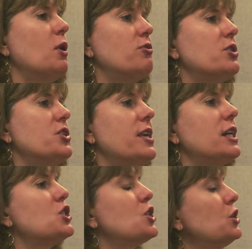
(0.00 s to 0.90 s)
over to the
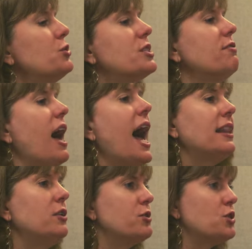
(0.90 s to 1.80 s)
exclusive
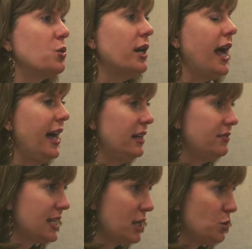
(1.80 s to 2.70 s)
island resort ahead
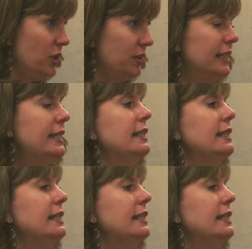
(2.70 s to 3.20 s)
of schedule,